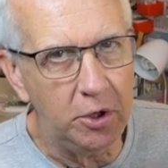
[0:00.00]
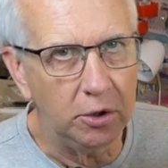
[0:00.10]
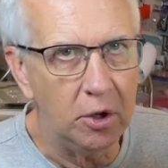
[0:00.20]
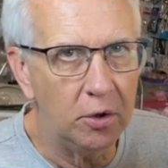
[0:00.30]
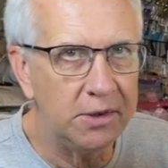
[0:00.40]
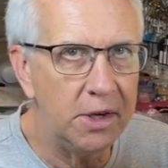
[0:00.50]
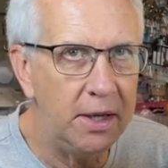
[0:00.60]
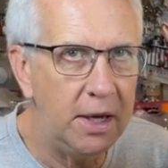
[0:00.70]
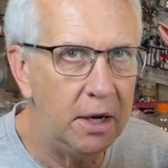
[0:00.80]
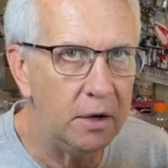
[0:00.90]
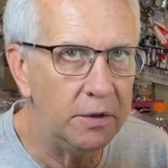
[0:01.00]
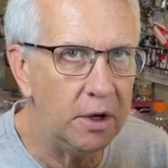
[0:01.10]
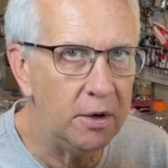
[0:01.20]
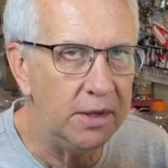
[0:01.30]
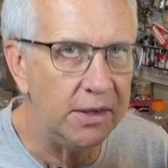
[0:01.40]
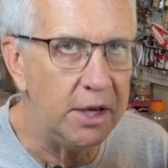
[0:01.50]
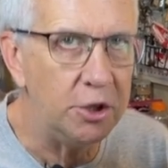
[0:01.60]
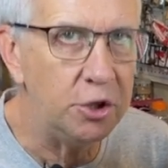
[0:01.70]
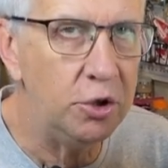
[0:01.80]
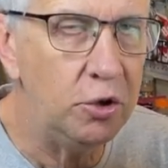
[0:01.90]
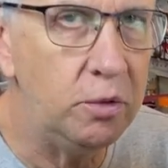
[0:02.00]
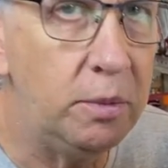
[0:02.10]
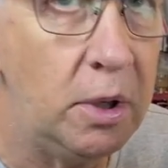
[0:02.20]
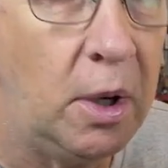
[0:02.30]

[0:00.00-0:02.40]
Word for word: You'll notice in here there is a tube